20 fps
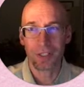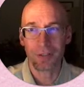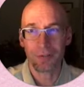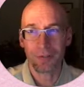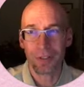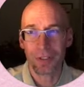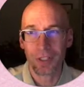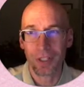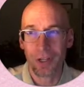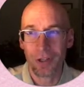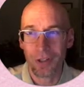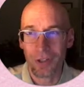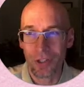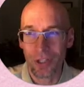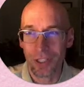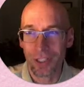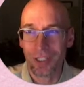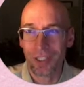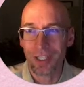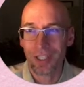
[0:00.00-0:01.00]
with the
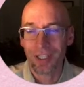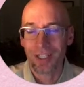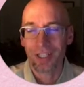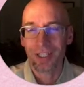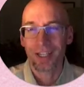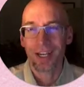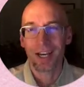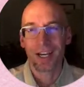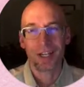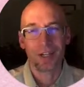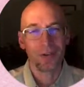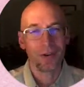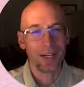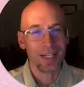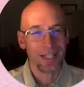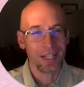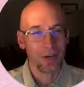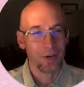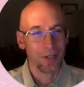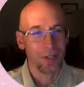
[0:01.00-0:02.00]
culture. I had no
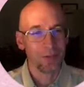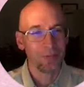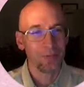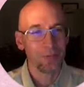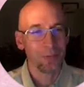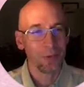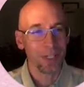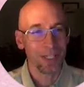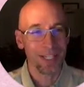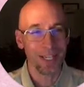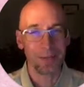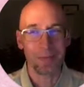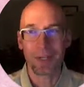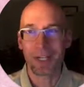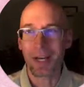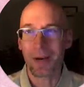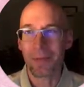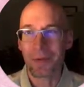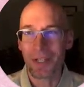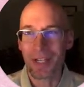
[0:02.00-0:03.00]
idea I would one day
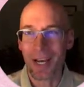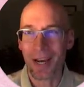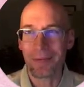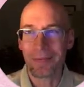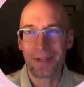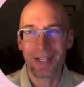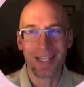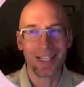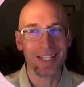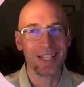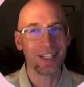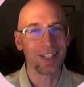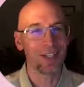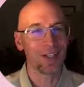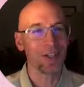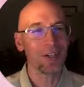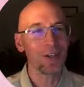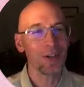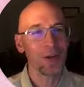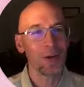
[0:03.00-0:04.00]
become a Japanese
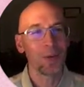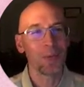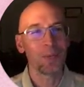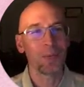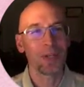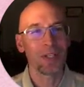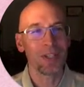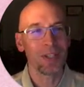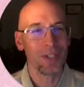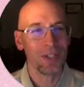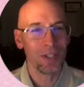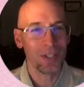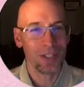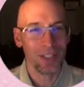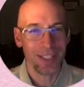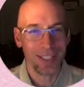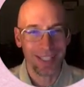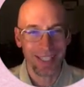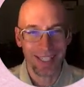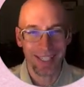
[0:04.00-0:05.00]
teacher, but it
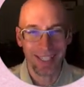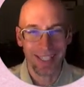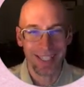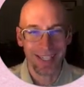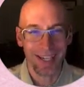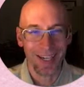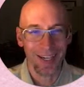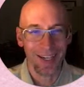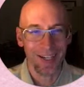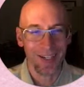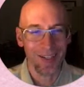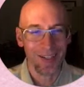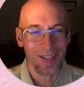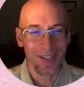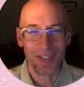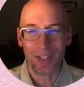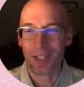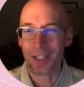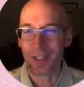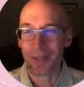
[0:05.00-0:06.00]
certainly
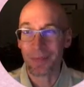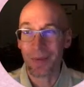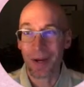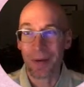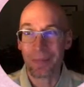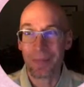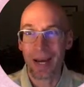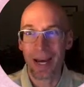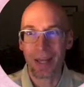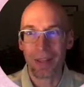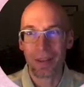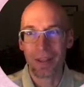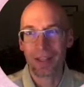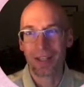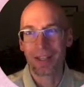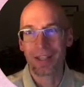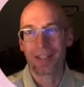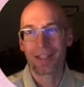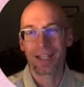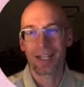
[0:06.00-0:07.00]
started my path
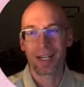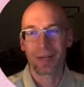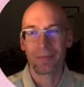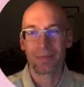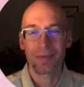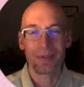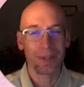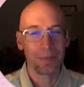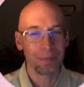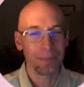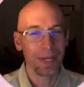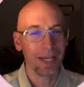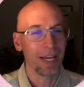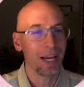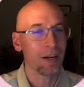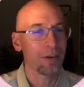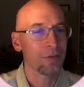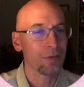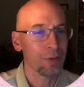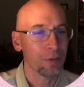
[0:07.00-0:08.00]
that I've been
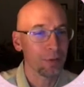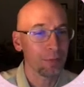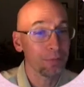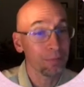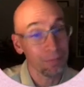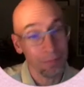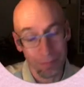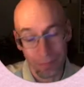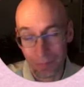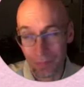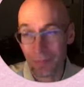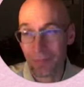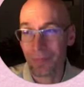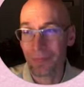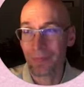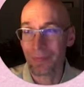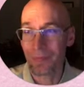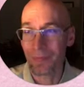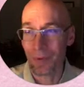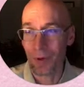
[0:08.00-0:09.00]
on for
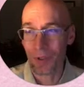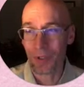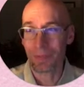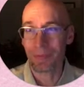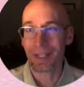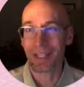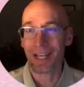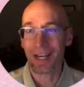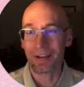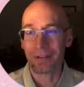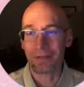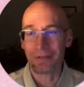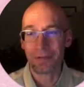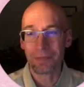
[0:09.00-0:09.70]
most of my life.